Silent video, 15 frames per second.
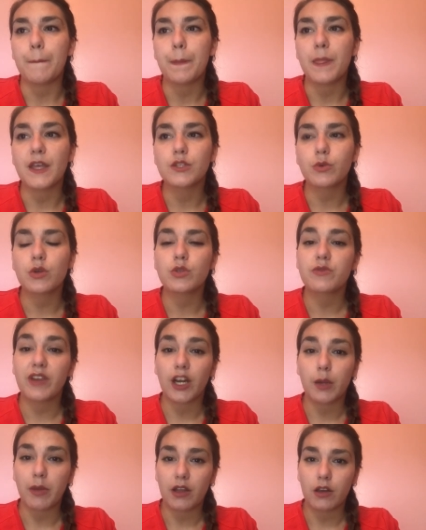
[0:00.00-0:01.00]
This one was
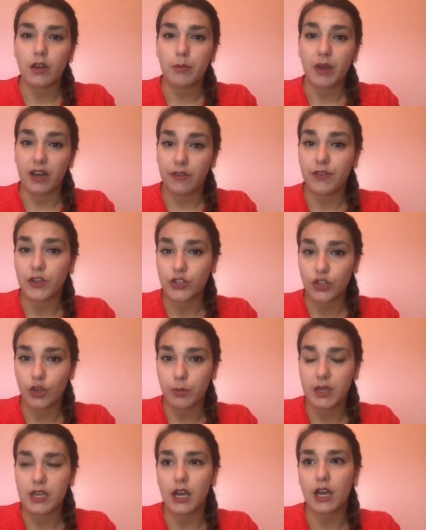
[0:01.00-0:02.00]
very beneficial
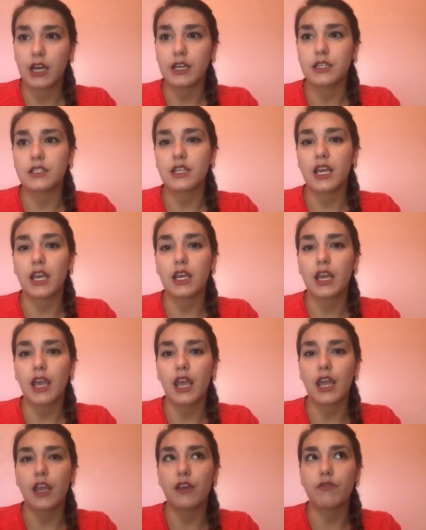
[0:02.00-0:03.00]
because it
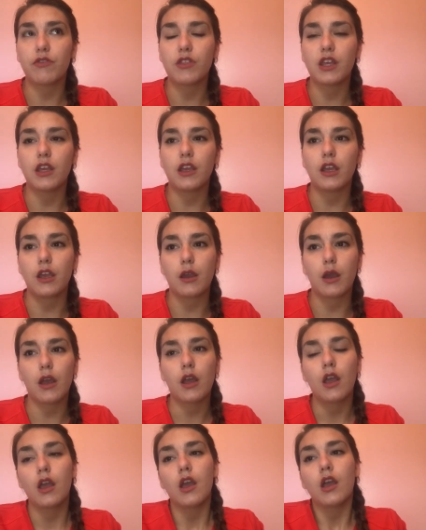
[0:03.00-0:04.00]
gave the
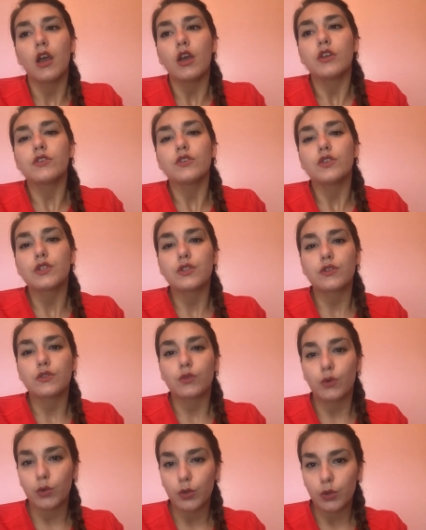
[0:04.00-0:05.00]

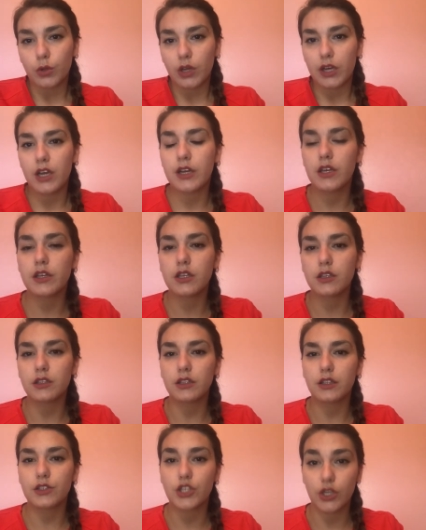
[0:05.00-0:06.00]
school
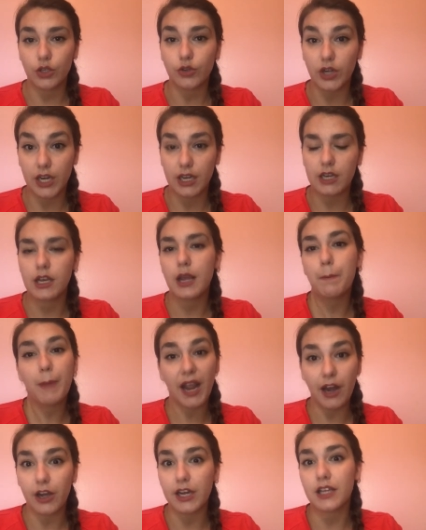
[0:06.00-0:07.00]
children,
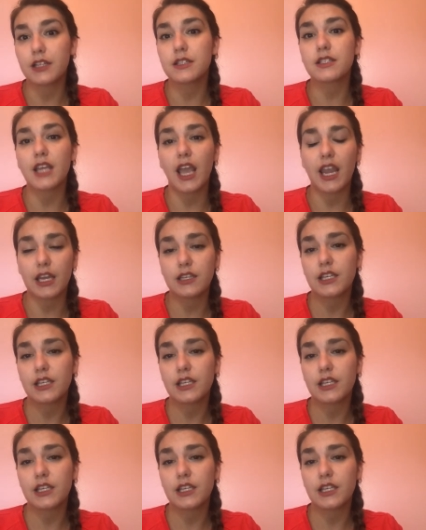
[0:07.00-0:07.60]
parents, and